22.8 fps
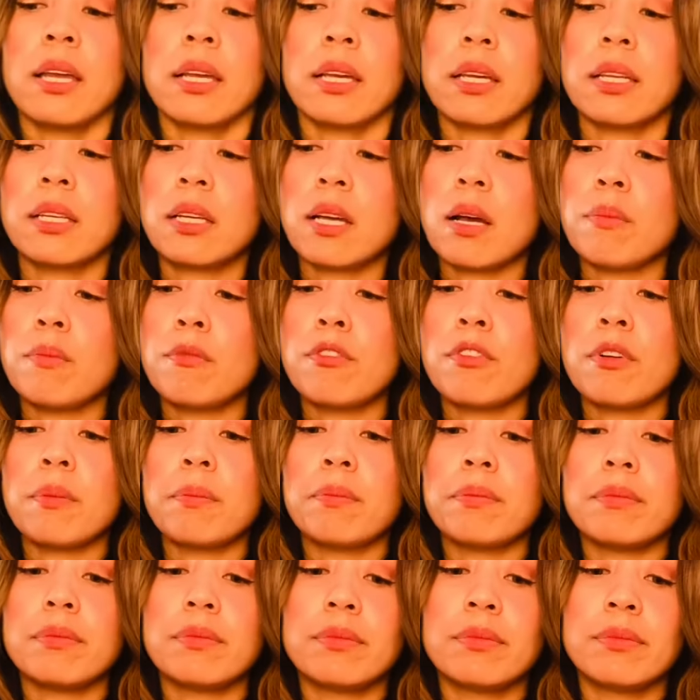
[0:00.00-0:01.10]
could come
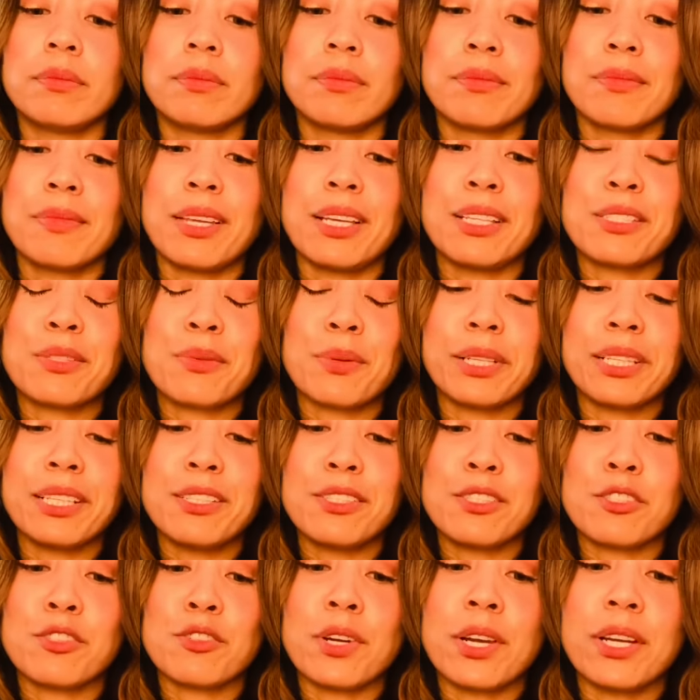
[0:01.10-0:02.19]
from, it's really
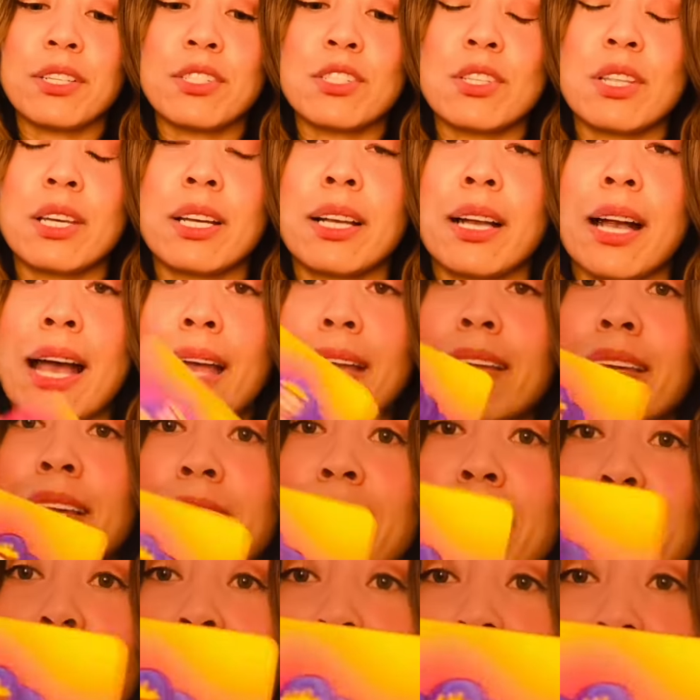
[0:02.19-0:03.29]
strange. The guy could
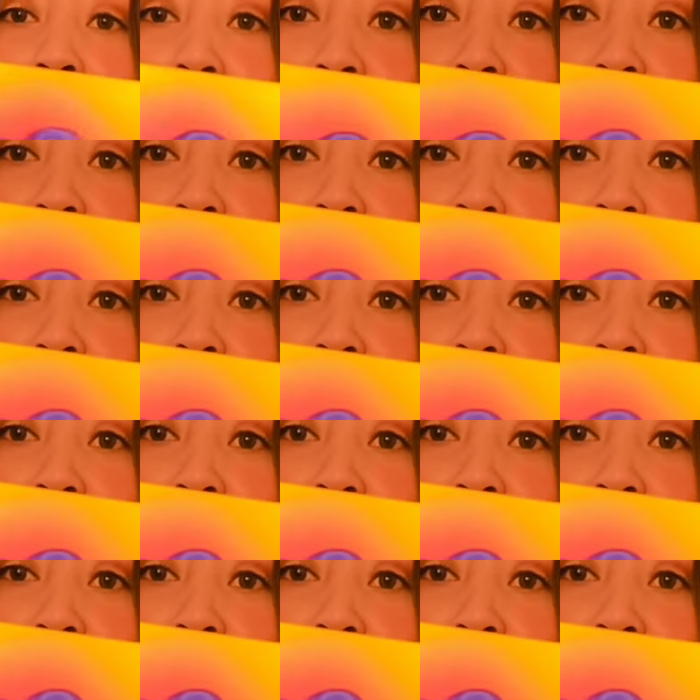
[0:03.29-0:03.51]
actually